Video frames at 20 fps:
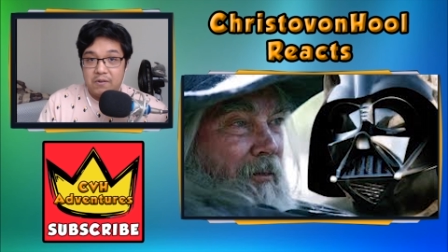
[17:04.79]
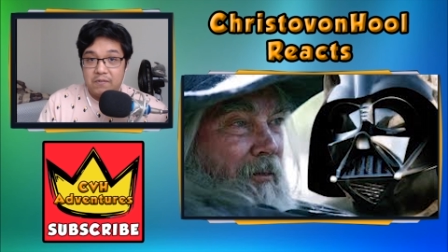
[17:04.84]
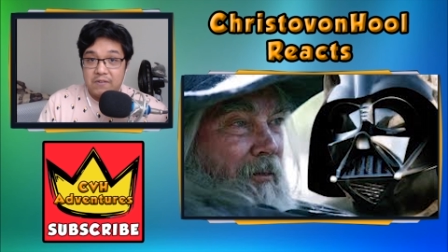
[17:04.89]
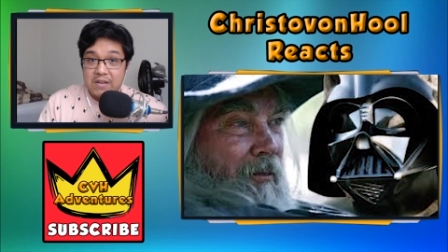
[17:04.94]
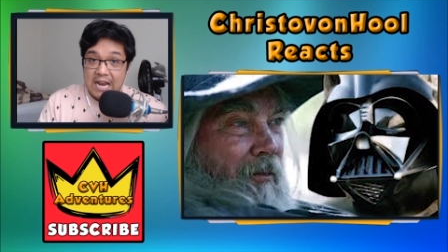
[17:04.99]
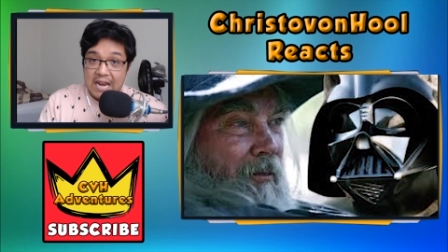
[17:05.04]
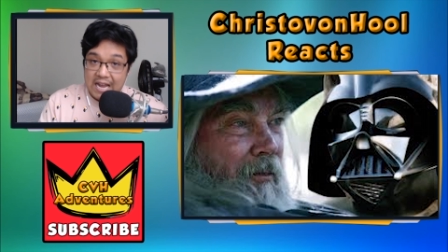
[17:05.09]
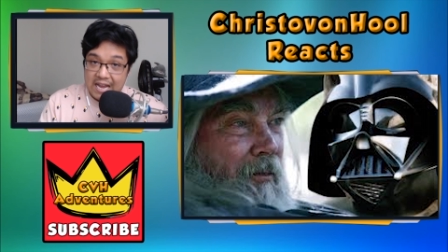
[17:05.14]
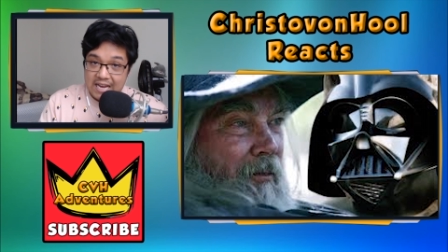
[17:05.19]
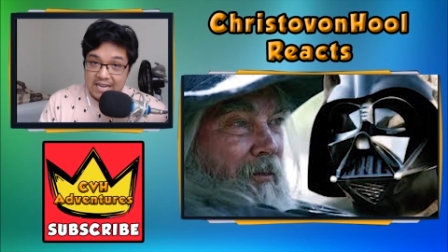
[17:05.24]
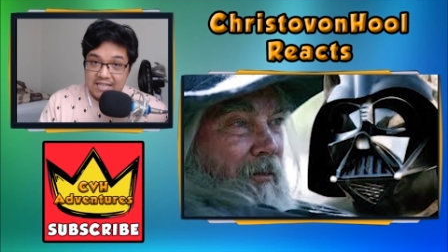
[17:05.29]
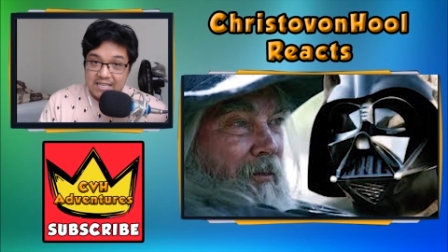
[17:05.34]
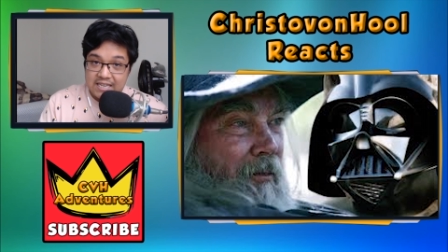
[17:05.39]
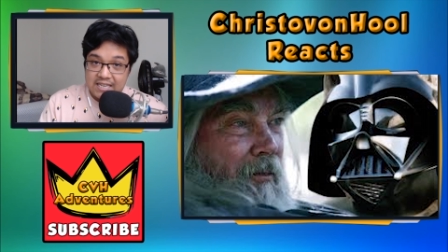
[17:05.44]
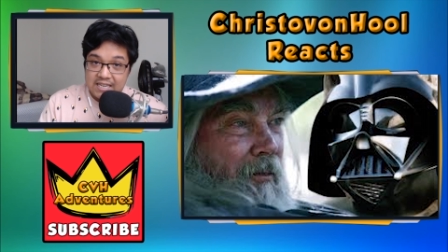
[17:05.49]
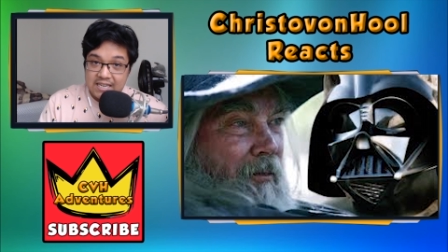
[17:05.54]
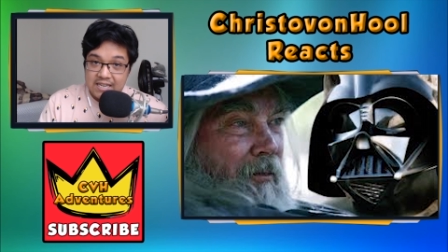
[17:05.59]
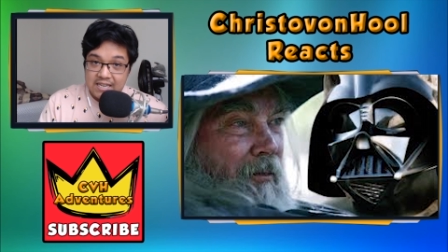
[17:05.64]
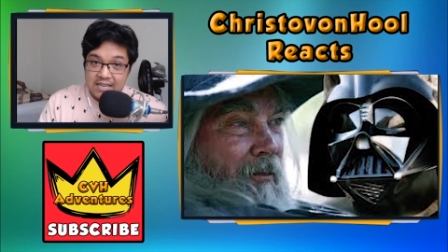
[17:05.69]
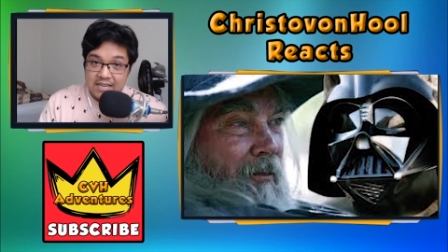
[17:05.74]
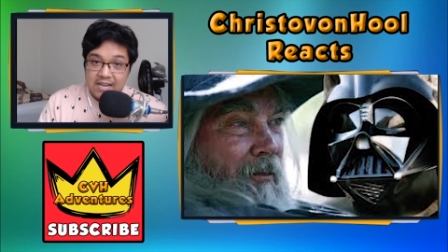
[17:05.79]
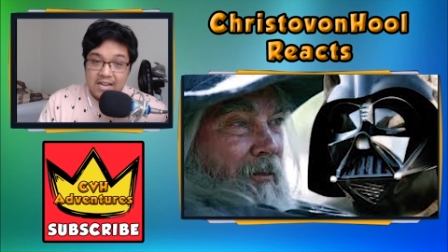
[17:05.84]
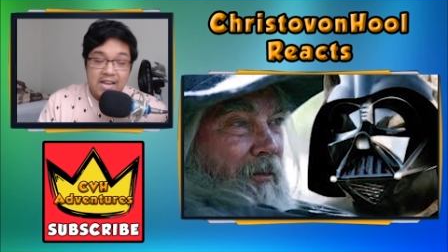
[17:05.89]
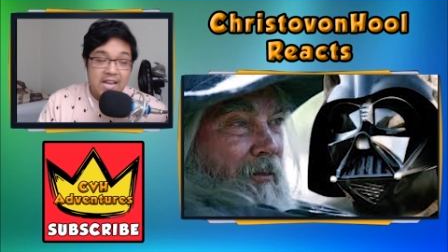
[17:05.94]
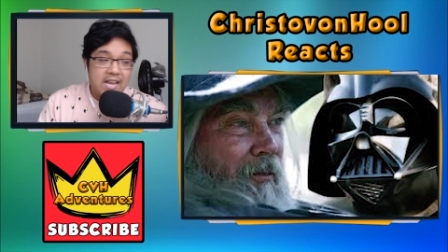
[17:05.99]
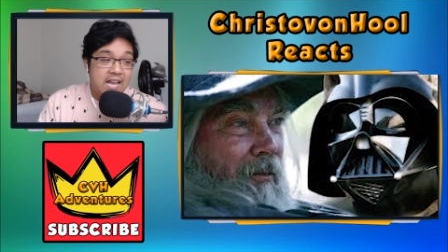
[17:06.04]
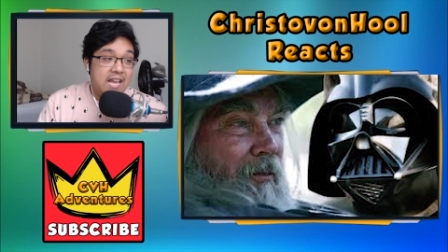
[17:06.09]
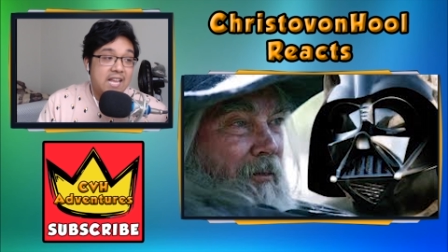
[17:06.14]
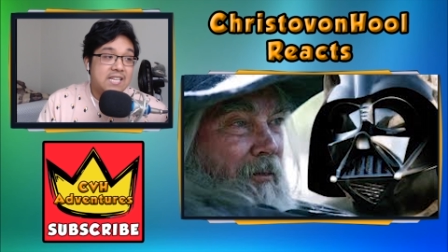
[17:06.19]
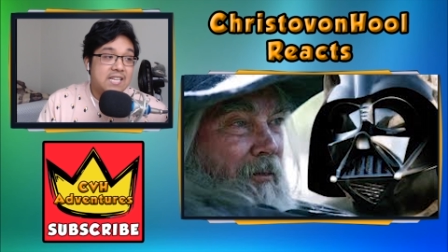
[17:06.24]
If you liked it,
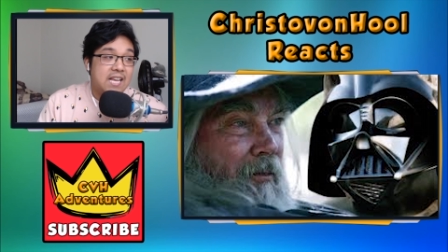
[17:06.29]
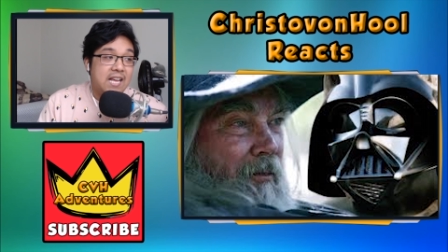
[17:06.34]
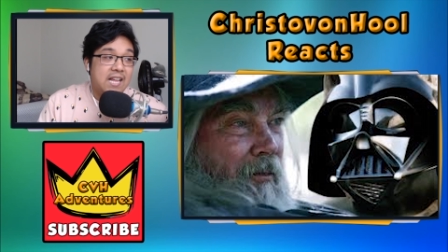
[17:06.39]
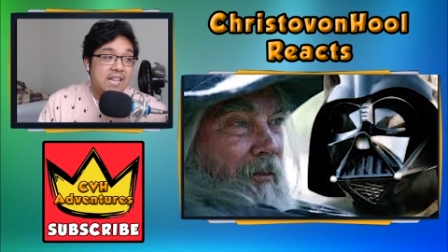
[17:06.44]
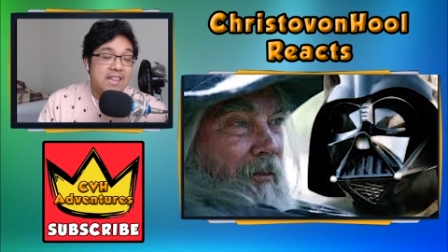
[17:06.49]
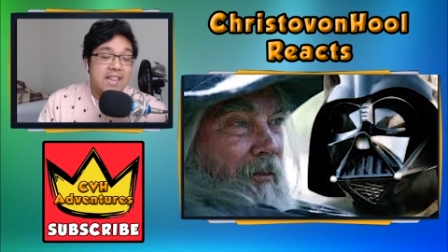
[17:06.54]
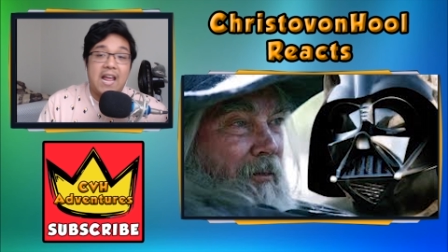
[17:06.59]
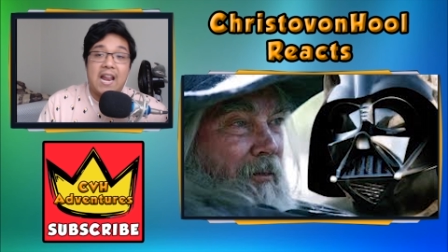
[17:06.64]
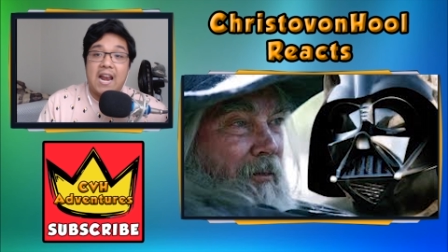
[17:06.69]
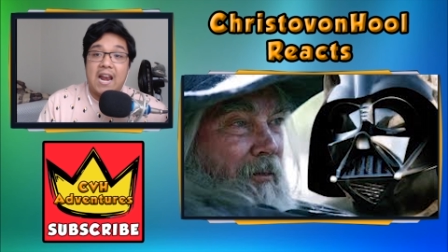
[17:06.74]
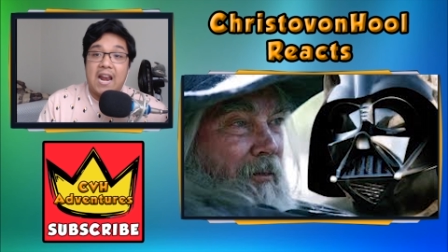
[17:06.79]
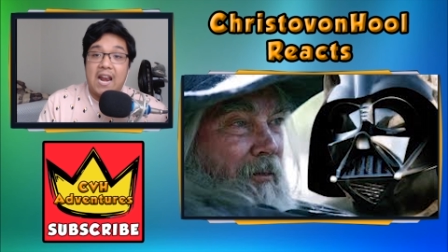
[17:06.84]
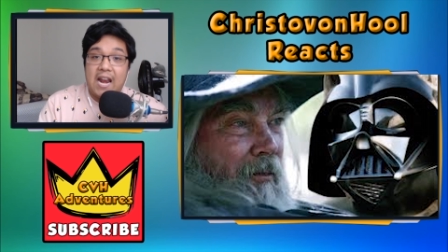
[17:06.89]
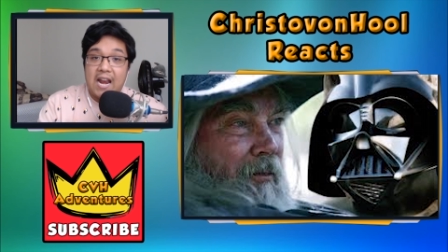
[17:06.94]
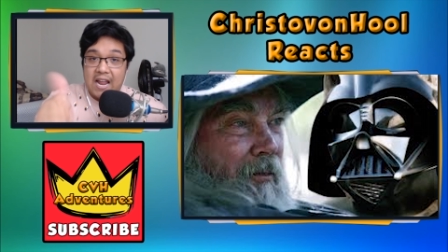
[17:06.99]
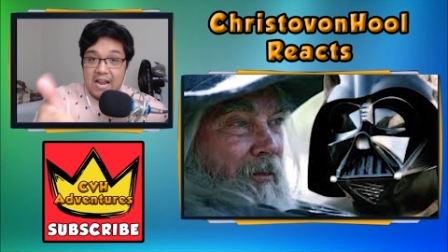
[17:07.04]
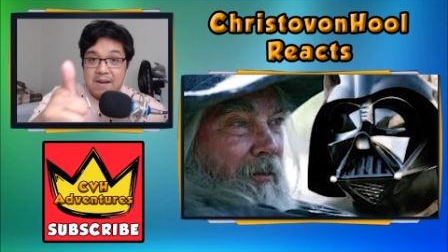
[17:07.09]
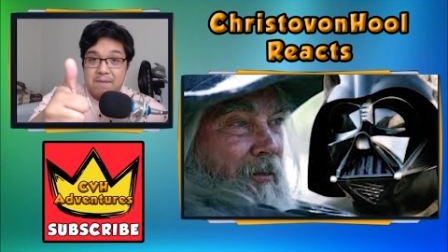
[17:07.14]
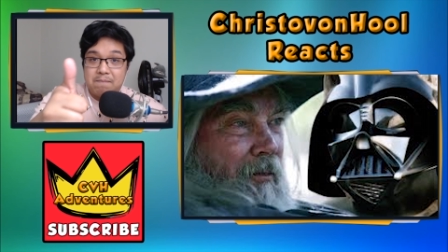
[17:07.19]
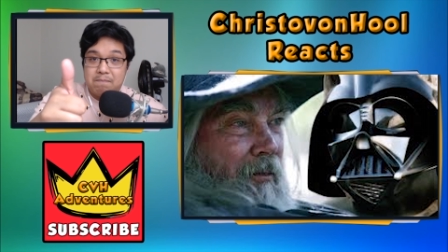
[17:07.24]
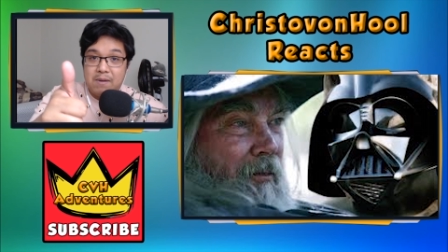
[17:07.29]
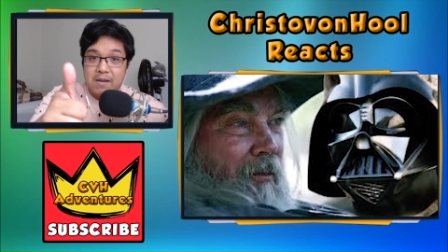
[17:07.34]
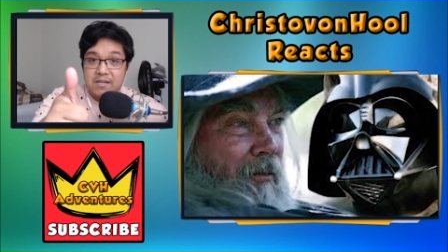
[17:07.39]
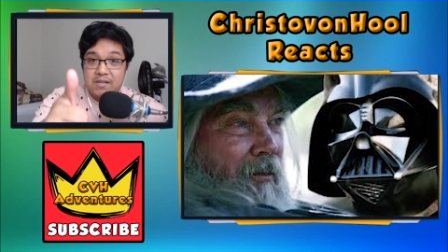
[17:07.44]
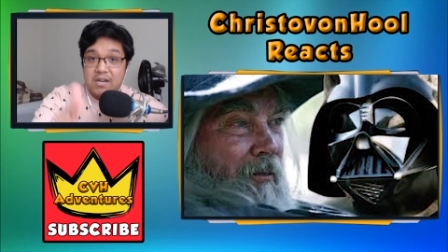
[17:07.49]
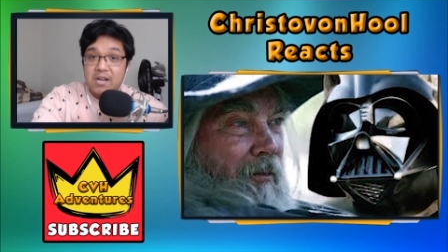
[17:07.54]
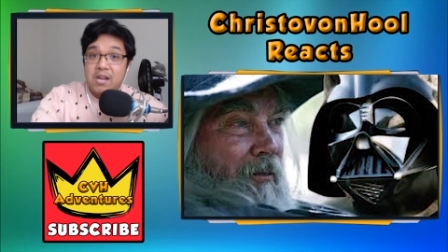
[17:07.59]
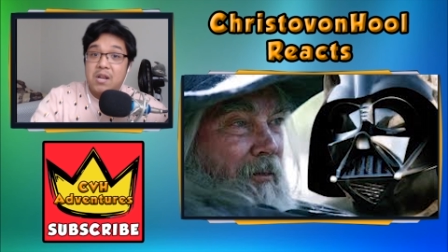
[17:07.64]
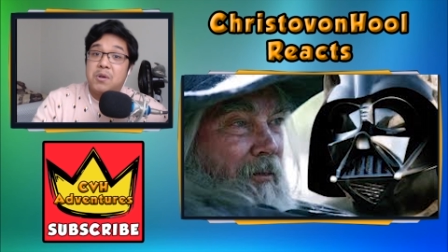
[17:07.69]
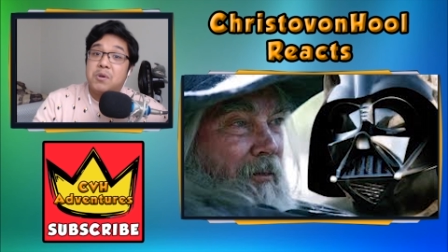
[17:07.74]
hit that like
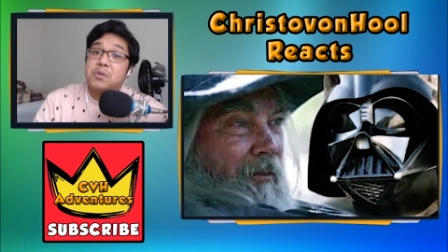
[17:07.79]
button.